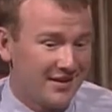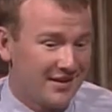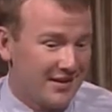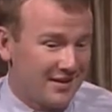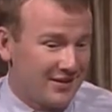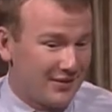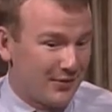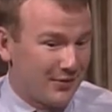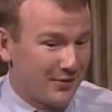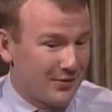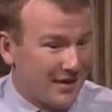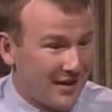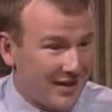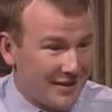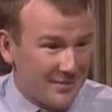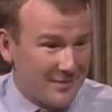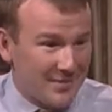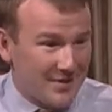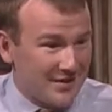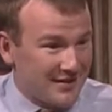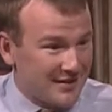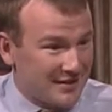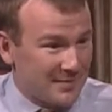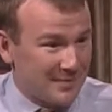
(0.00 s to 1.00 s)
the right
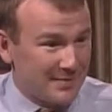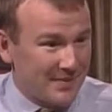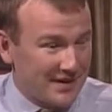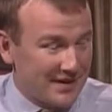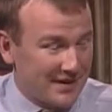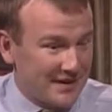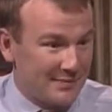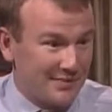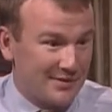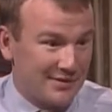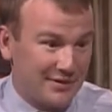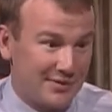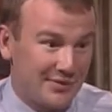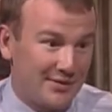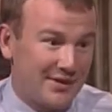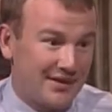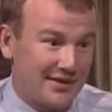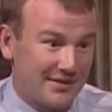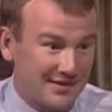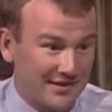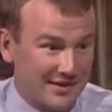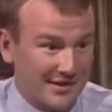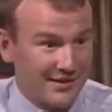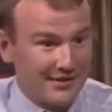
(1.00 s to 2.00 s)
amount of space
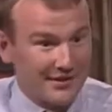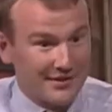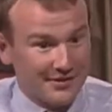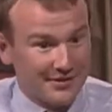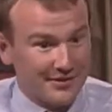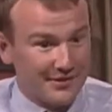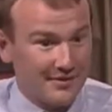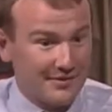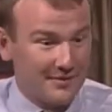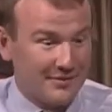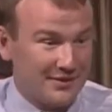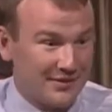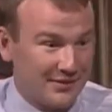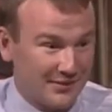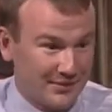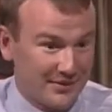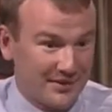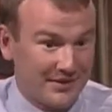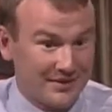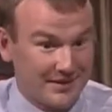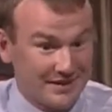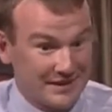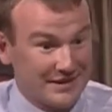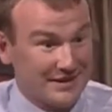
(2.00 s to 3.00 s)
between each other and
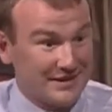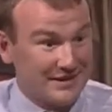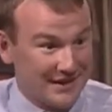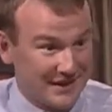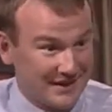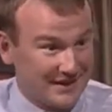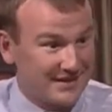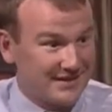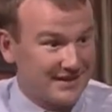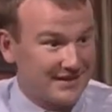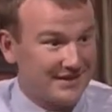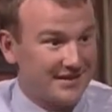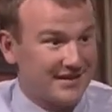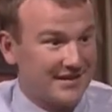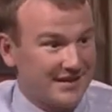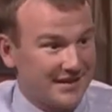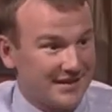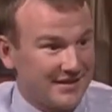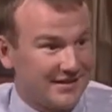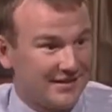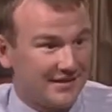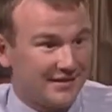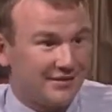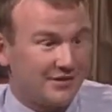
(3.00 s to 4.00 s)
between the adjacent
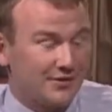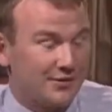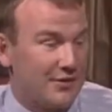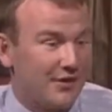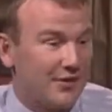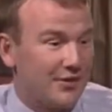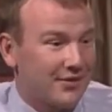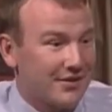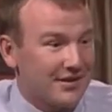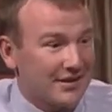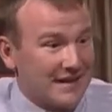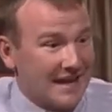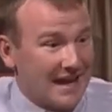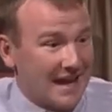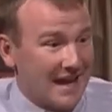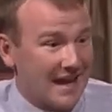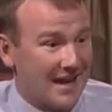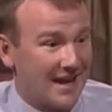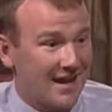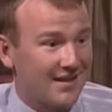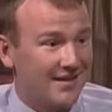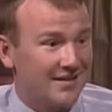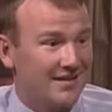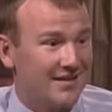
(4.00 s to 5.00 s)
teeth that you already
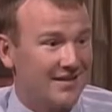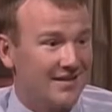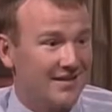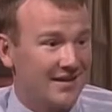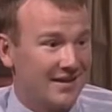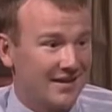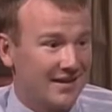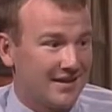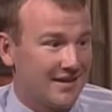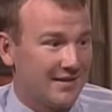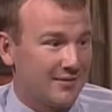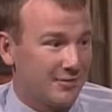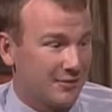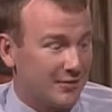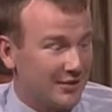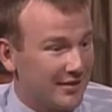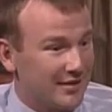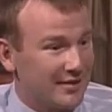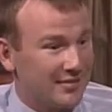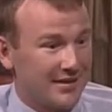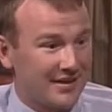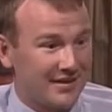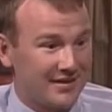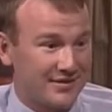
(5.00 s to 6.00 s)
had, and
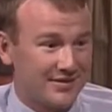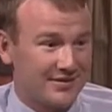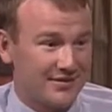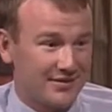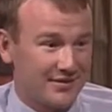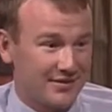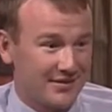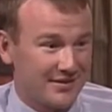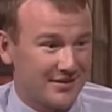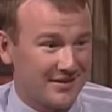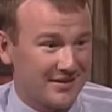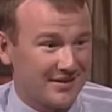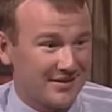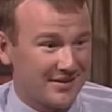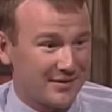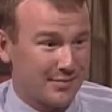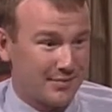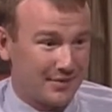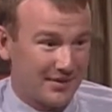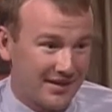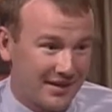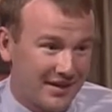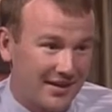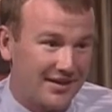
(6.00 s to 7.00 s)
really making sure that it's
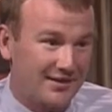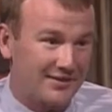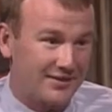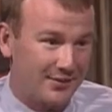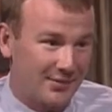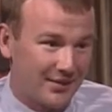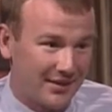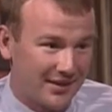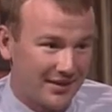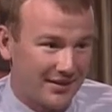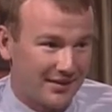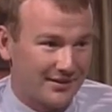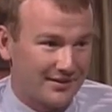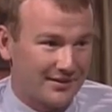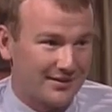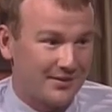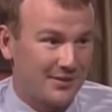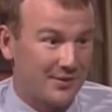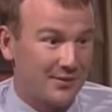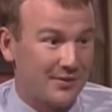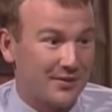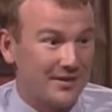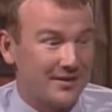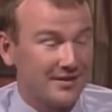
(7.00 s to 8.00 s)
planned well
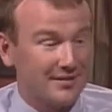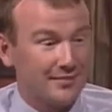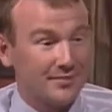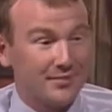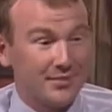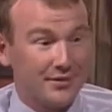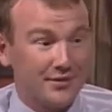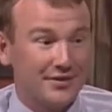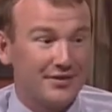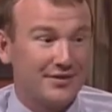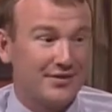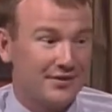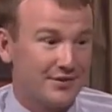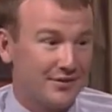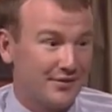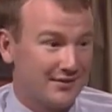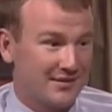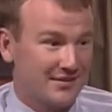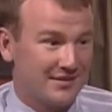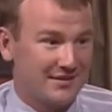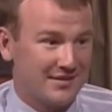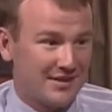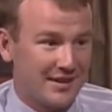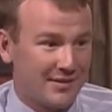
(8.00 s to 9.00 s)
so we can put a
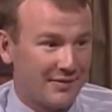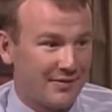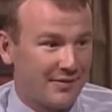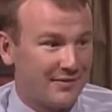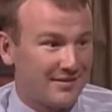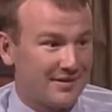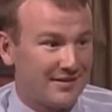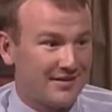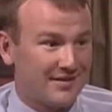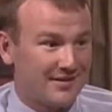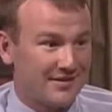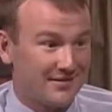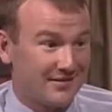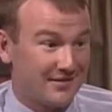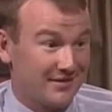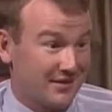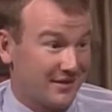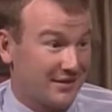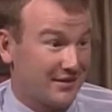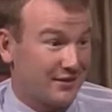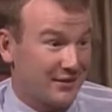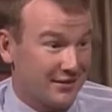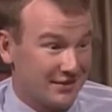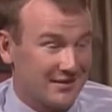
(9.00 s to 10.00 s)
tooth on top of it
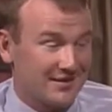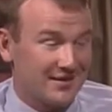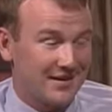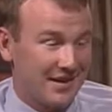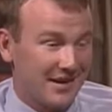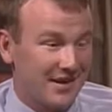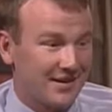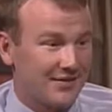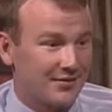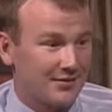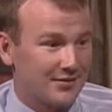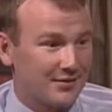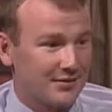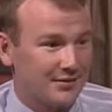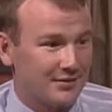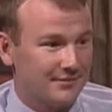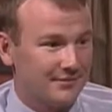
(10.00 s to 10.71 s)
that looks natural.